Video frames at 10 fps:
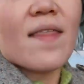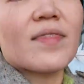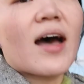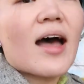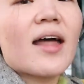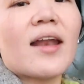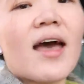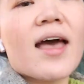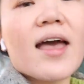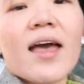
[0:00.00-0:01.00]
and then
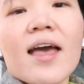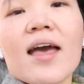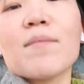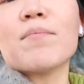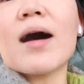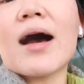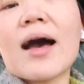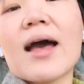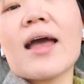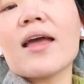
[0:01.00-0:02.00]

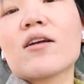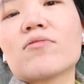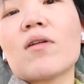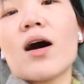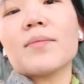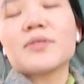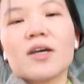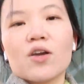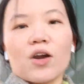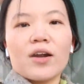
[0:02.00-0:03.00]
my cropped
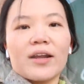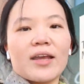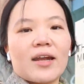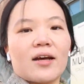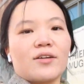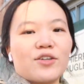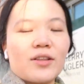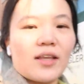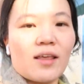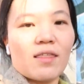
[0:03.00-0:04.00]
cardigan
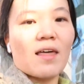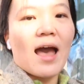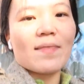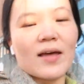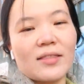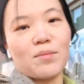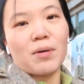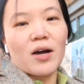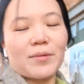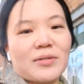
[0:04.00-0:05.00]
underneath, and then the
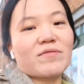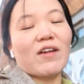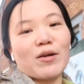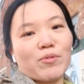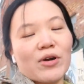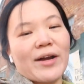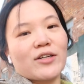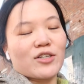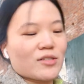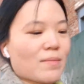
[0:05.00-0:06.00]
bottom is very
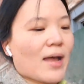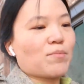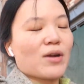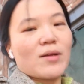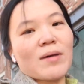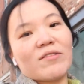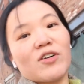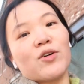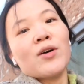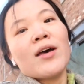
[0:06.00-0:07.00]
boring, just my Brandy
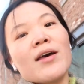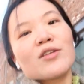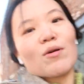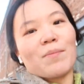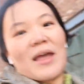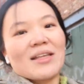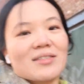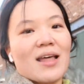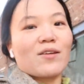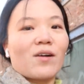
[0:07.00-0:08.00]
Melville sweatpants
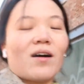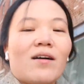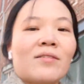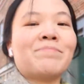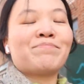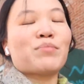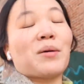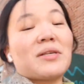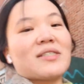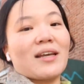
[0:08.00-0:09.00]
that you all
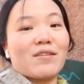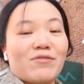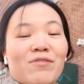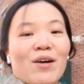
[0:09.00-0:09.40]
probably sick of